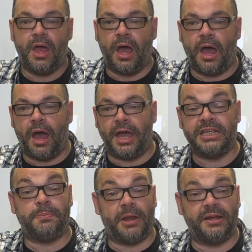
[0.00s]
Uh, he
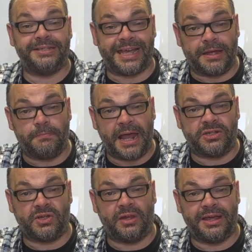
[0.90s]
supplied a second
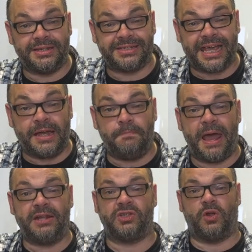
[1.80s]
pencil, and the second
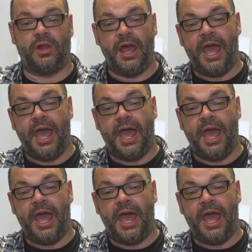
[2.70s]
pencil